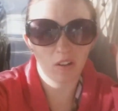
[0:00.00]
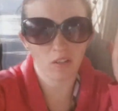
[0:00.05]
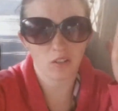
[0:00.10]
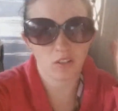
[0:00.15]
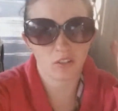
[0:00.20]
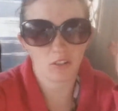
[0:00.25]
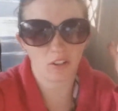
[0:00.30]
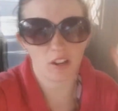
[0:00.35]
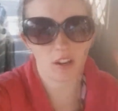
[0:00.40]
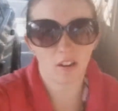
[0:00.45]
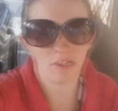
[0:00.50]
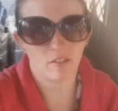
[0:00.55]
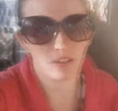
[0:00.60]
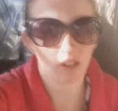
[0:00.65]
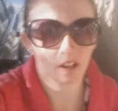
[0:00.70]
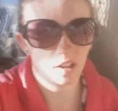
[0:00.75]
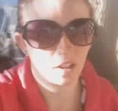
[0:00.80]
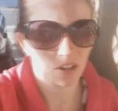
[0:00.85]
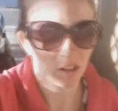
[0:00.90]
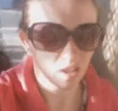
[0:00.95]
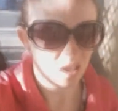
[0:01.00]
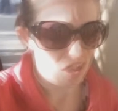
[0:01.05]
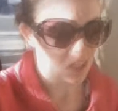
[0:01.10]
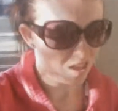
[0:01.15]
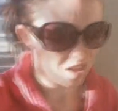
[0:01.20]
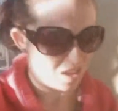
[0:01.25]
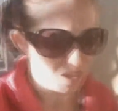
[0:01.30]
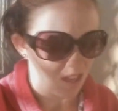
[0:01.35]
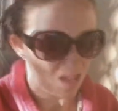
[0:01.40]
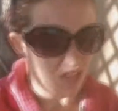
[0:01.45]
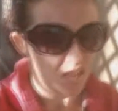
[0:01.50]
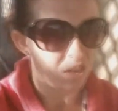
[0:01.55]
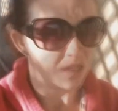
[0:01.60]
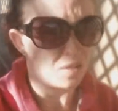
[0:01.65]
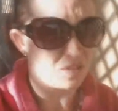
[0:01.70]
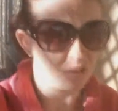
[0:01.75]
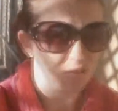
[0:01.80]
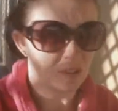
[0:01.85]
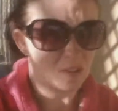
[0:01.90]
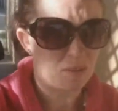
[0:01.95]
hours to recover.
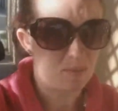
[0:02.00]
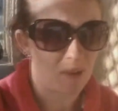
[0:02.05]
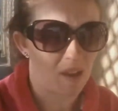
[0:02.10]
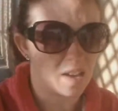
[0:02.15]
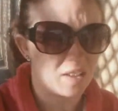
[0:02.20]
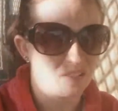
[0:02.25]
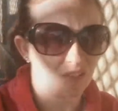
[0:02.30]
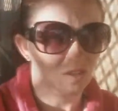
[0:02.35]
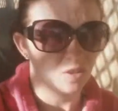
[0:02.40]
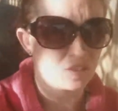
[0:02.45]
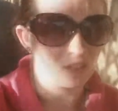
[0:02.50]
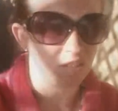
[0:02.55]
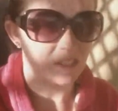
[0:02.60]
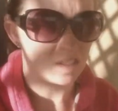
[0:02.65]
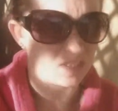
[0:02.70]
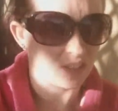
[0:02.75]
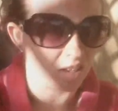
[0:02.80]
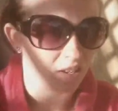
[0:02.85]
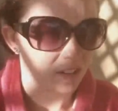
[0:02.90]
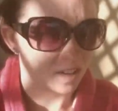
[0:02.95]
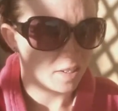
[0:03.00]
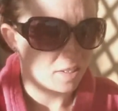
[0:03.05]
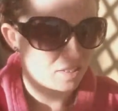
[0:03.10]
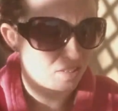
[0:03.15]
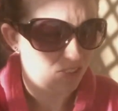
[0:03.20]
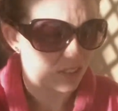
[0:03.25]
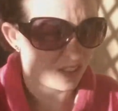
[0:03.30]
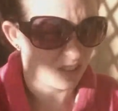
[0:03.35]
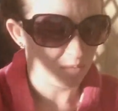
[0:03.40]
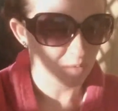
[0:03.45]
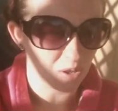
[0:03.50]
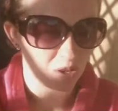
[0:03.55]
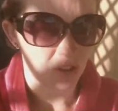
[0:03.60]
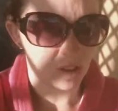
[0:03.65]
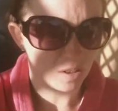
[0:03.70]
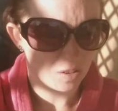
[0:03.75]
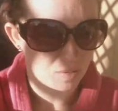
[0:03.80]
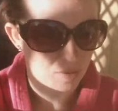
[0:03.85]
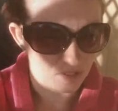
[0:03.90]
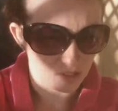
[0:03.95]
It was really bad. It was really scary. So I think I'm gonna
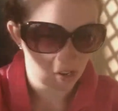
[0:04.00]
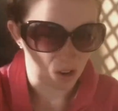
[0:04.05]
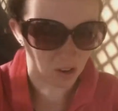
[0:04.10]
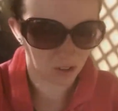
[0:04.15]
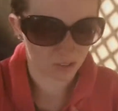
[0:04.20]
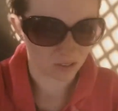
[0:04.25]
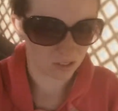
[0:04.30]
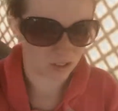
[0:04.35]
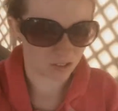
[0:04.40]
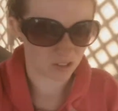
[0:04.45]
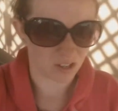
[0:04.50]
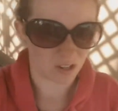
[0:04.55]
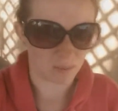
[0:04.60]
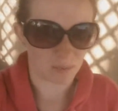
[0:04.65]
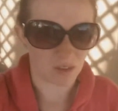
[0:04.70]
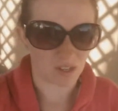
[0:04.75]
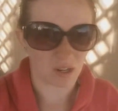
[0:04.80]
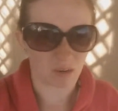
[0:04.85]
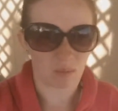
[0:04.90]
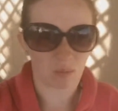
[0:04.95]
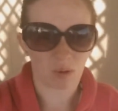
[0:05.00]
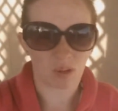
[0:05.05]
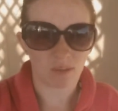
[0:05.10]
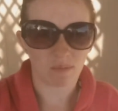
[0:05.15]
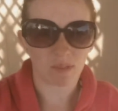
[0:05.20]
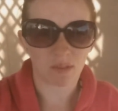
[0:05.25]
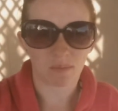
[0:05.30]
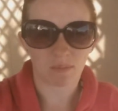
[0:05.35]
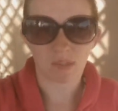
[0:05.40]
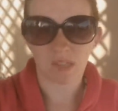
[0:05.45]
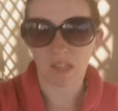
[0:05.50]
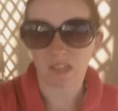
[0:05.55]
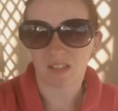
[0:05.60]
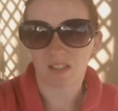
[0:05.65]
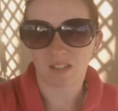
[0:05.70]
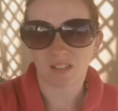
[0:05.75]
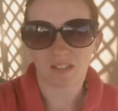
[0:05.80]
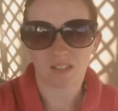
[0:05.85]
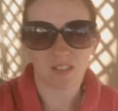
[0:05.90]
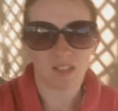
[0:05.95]
call my doctor and try to make an appointment,
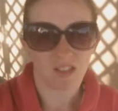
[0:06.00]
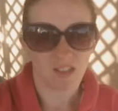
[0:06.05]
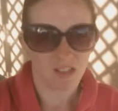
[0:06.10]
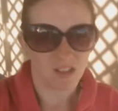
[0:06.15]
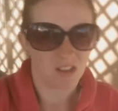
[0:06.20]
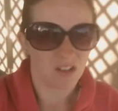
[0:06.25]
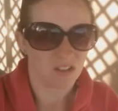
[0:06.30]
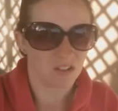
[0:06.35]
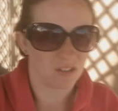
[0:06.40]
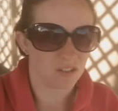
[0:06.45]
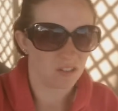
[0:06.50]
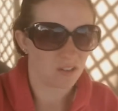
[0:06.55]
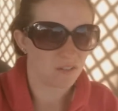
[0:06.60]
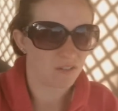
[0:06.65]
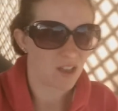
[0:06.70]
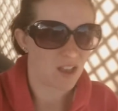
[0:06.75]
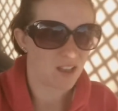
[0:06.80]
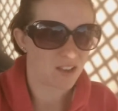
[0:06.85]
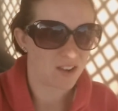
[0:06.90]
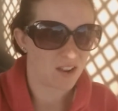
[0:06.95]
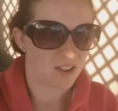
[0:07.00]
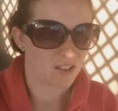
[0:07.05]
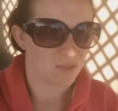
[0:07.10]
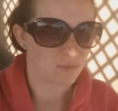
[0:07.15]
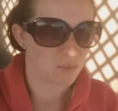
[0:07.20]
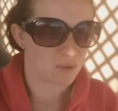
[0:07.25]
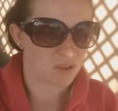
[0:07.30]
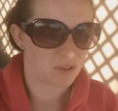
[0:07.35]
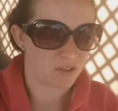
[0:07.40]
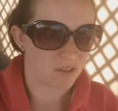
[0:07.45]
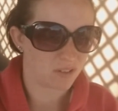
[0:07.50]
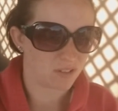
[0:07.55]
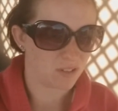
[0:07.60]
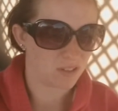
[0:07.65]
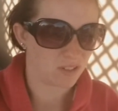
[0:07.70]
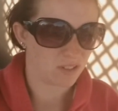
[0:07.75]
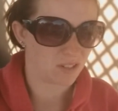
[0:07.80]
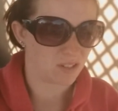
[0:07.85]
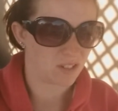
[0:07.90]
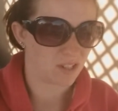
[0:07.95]
because although I've had asthma
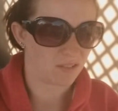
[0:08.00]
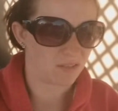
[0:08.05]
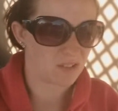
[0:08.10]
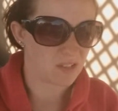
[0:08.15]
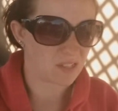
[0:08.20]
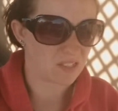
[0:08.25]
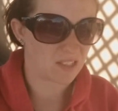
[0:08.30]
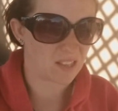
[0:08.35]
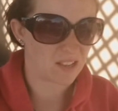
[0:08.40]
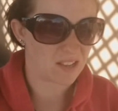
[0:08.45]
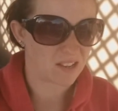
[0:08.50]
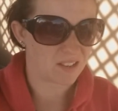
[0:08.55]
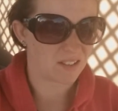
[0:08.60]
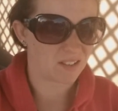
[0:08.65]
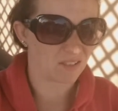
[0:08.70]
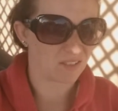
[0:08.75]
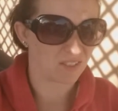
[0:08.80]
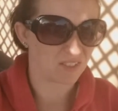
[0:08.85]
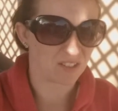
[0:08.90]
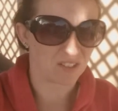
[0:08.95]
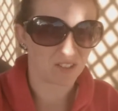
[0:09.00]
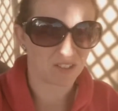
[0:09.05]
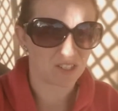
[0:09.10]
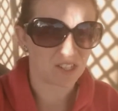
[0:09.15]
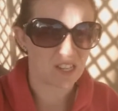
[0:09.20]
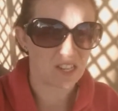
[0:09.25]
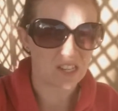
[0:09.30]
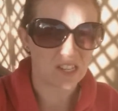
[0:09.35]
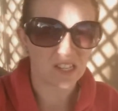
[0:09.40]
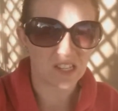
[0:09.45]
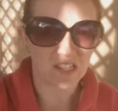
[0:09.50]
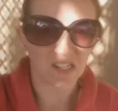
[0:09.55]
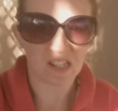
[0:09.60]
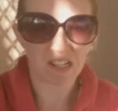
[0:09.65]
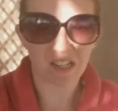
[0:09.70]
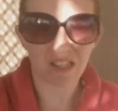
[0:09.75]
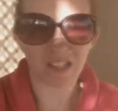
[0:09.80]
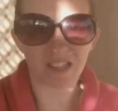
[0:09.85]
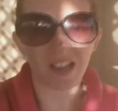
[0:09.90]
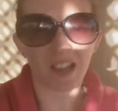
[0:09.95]
since I was like 13,
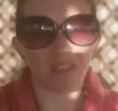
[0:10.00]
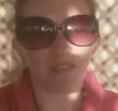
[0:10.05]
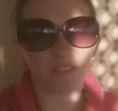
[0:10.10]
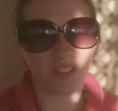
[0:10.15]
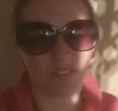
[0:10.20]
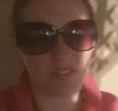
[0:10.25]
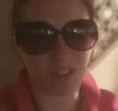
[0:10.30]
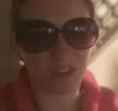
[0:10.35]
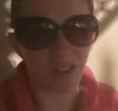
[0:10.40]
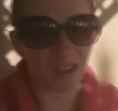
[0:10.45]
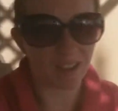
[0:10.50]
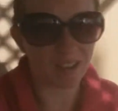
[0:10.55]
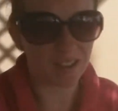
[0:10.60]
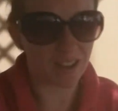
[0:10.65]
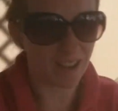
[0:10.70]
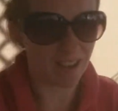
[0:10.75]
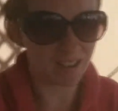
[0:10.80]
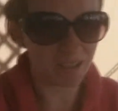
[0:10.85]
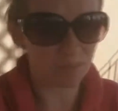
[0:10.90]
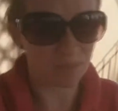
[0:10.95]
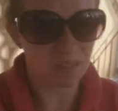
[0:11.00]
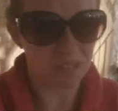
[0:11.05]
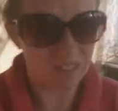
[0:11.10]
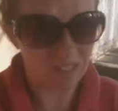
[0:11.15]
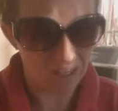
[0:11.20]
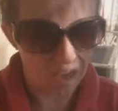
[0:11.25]
I've never had an asthma